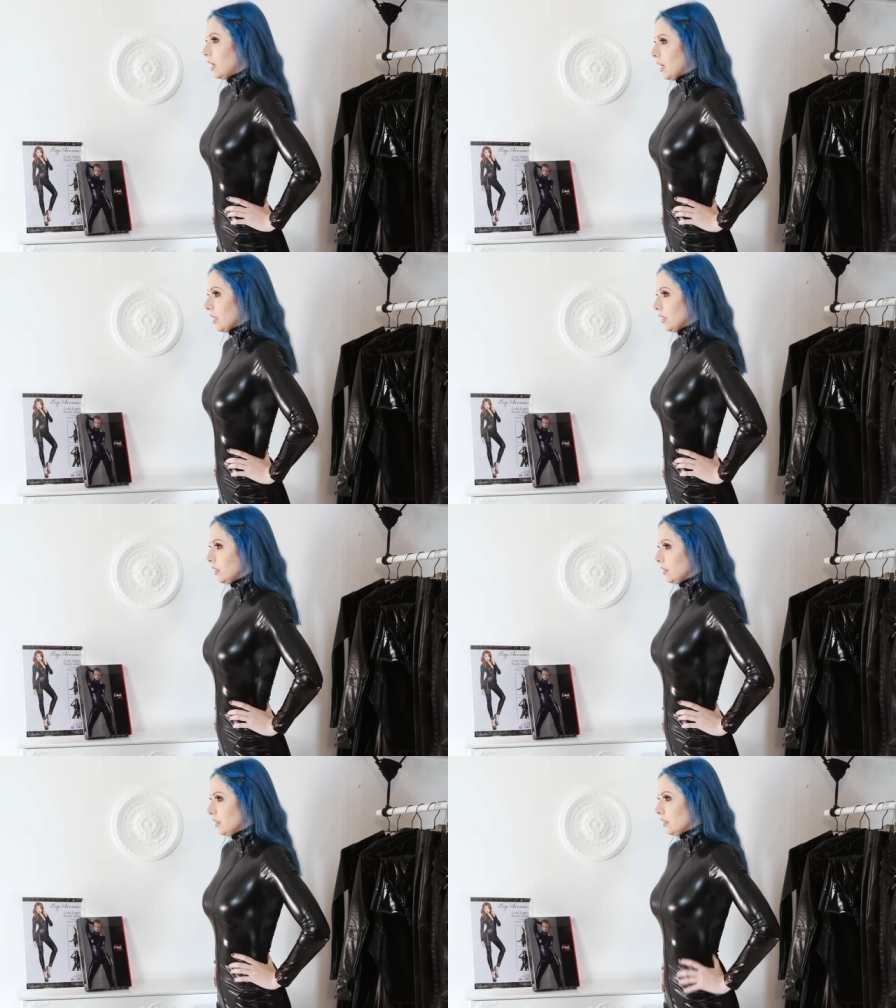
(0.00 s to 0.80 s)

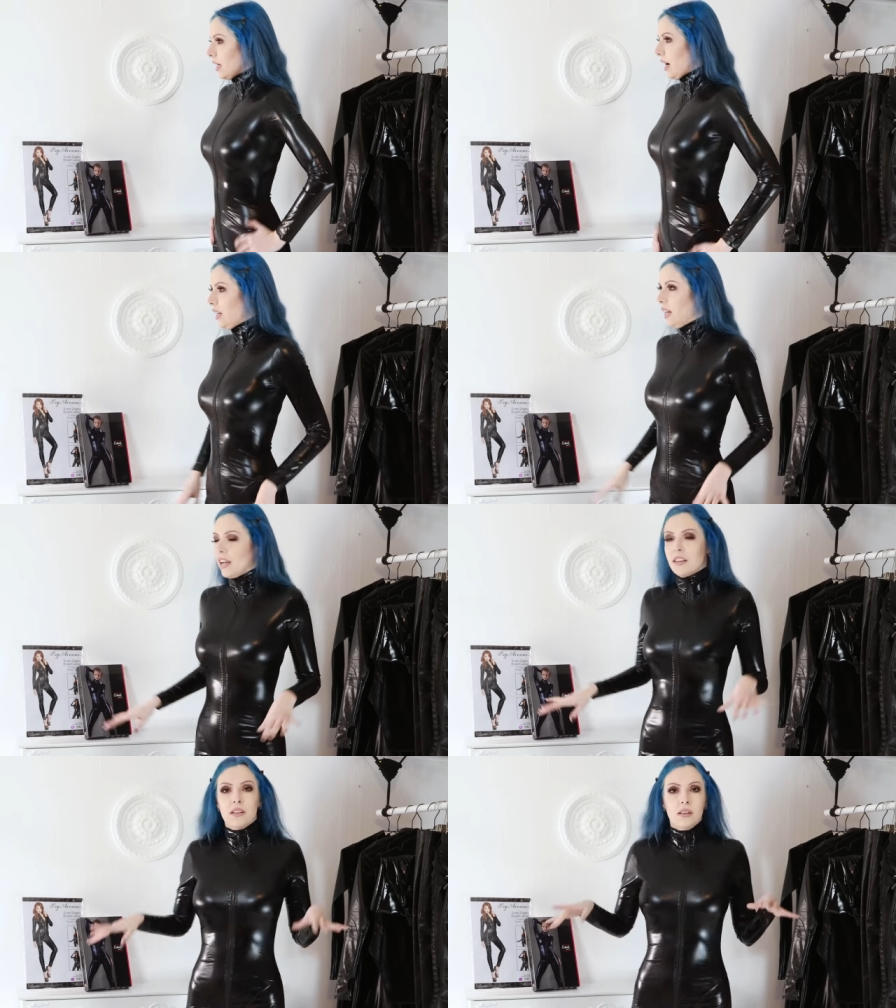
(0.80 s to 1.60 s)
and um, I
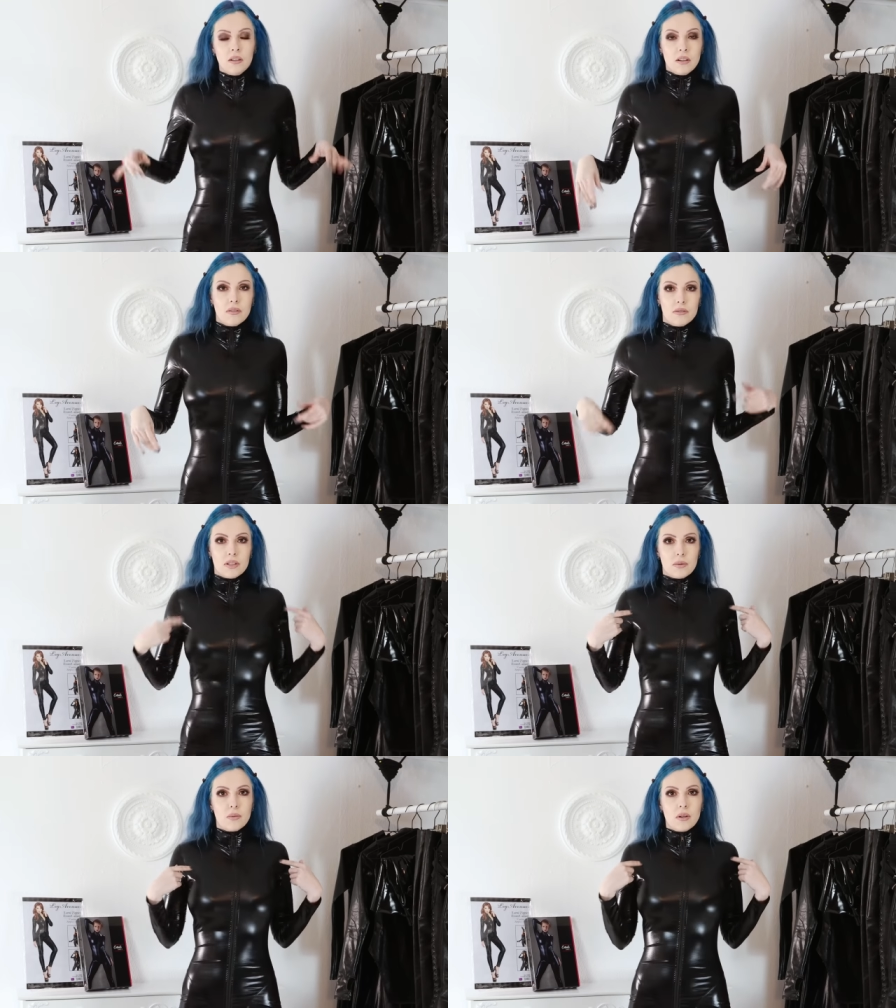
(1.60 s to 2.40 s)
like the look of
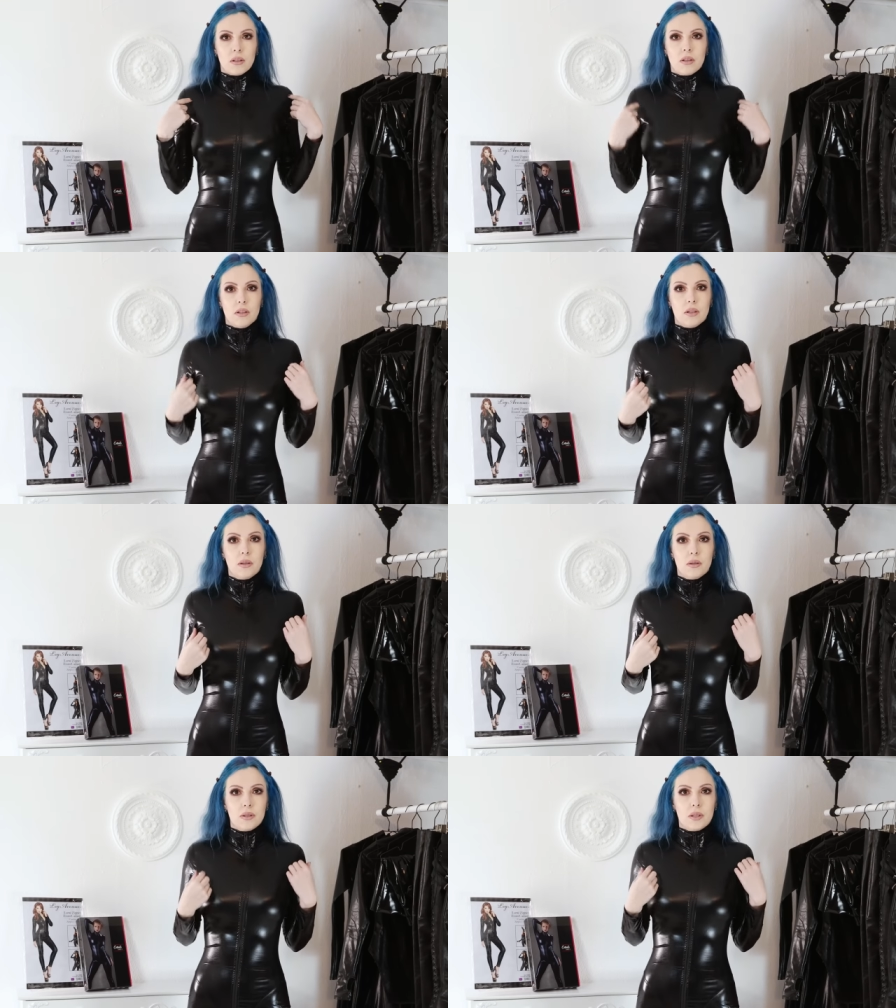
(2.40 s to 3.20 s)
this one
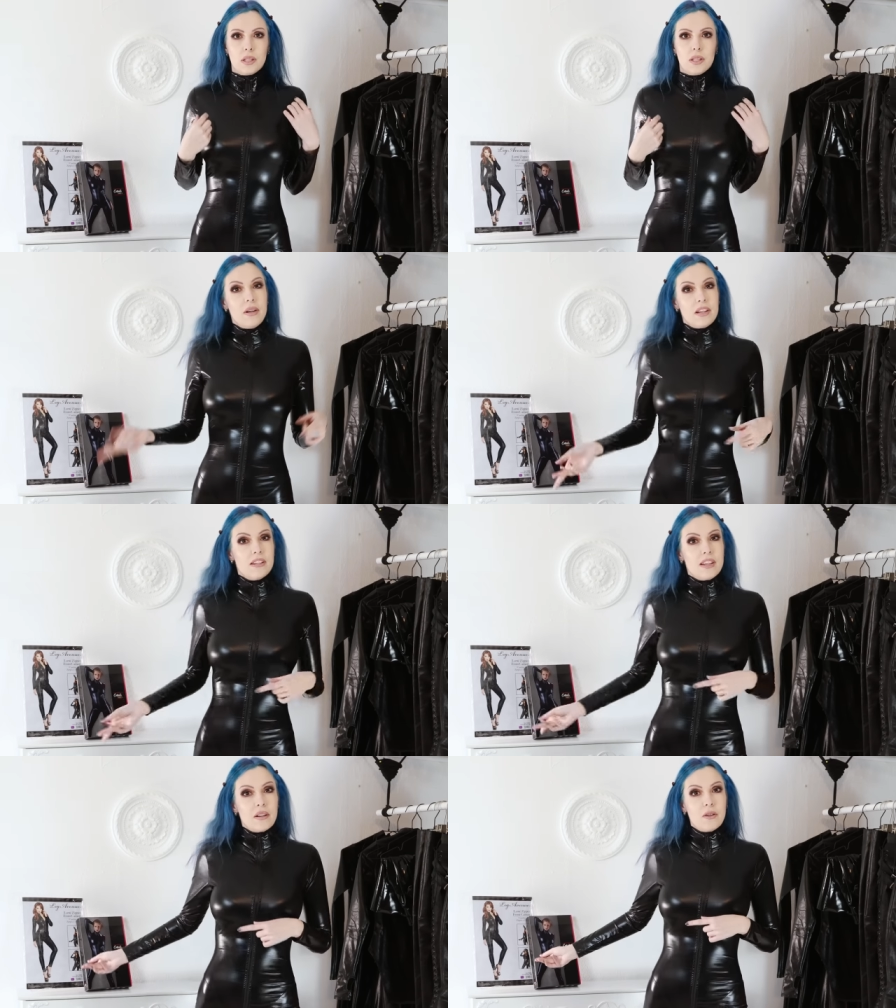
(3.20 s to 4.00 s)
closed better
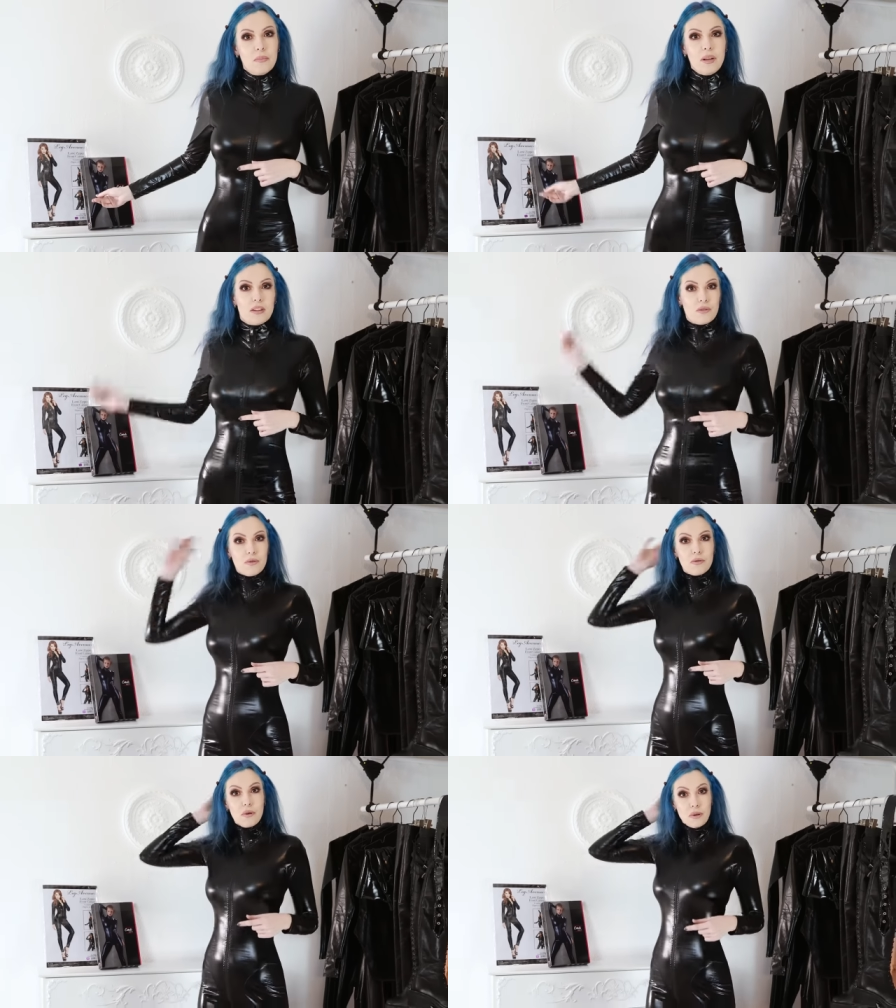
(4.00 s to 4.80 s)
than compared to
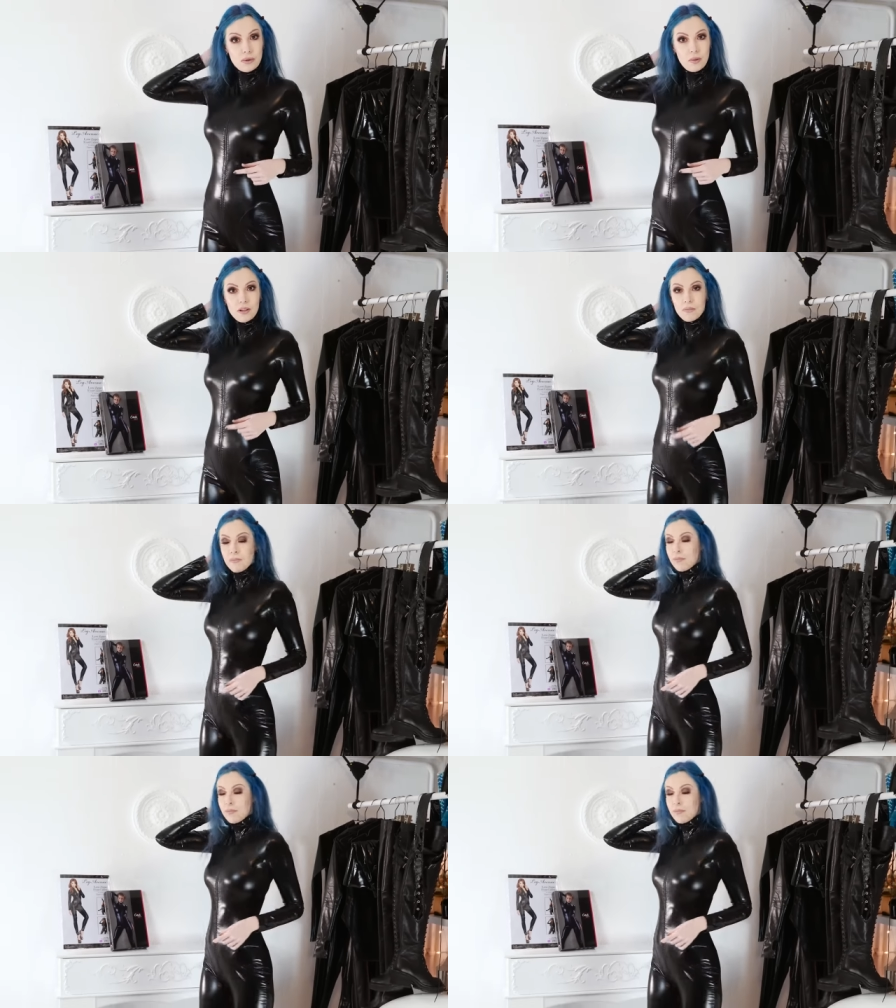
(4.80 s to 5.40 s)
the first one.